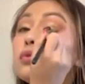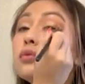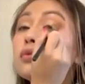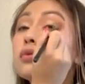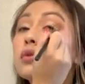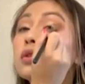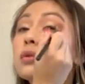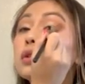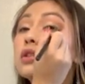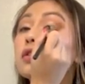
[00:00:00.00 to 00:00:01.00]
But it's
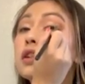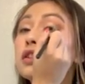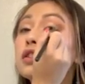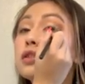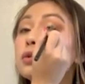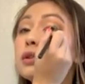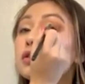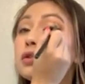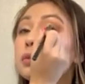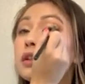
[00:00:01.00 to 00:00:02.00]
funny, she used to be such a big
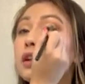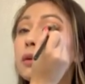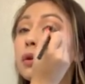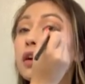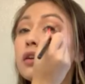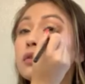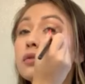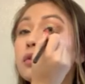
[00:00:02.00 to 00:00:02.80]
name, like I don't know,